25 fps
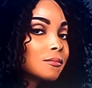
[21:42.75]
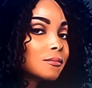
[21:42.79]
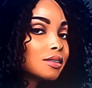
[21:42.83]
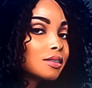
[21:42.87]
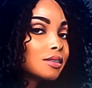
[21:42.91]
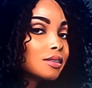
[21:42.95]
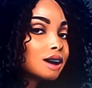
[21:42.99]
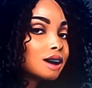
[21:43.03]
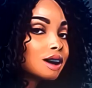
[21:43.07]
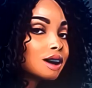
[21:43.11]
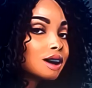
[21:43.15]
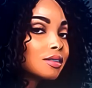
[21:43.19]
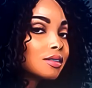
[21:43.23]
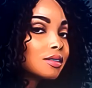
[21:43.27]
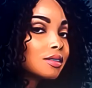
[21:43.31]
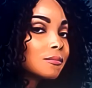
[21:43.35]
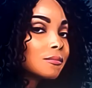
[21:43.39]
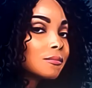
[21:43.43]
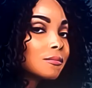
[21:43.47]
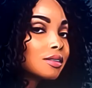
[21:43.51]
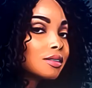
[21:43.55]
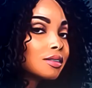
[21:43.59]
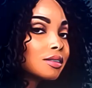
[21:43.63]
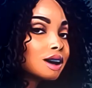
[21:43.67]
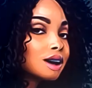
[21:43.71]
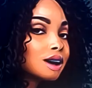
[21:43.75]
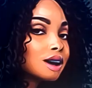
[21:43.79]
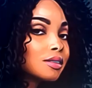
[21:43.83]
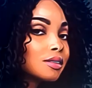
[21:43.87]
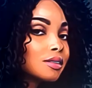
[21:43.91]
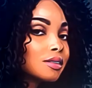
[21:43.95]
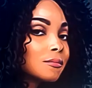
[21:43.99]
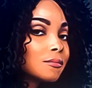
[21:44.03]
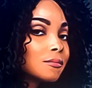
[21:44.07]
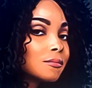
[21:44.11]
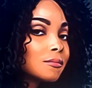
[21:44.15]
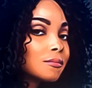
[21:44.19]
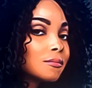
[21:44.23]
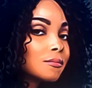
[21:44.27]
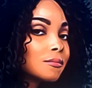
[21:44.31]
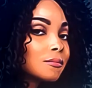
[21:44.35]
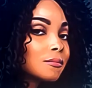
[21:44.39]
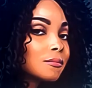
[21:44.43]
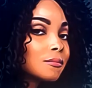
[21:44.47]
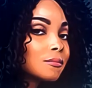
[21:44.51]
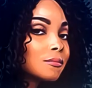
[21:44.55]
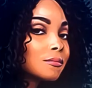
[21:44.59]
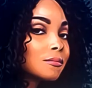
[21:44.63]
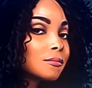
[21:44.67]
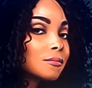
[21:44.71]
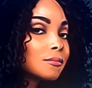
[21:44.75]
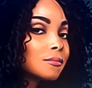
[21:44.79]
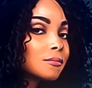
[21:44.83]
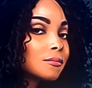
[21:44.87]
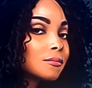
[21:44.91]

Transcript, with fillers: What you want her to wear sitting in this room?